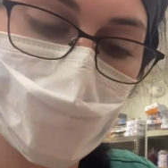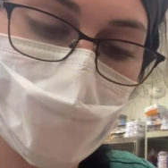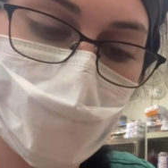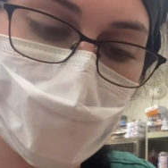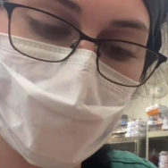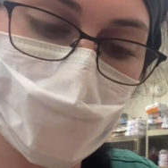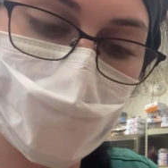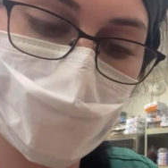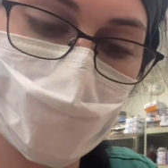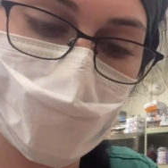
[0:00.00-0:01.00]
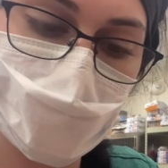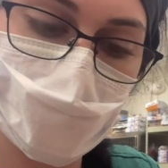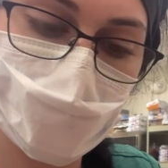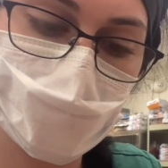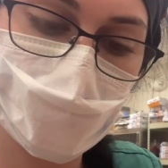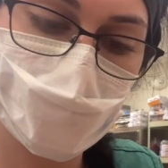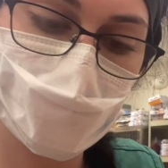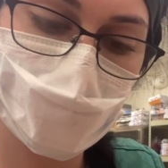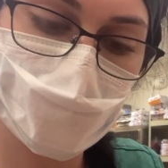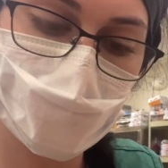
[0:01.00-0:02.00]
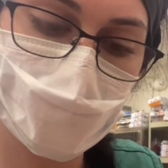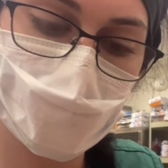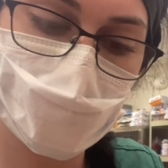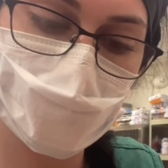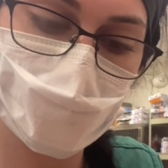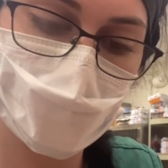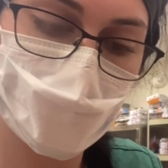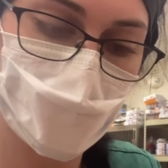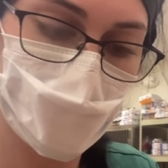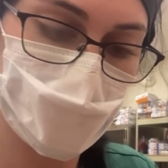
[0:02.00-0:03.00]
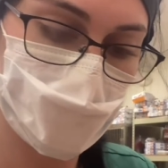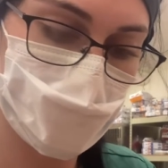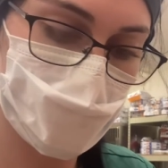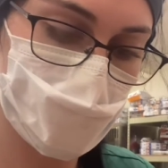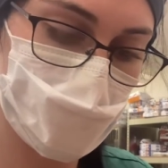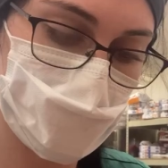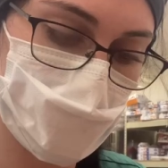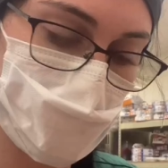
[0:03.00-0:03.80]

Fill, fill, fill, fill, fill. Okay, there we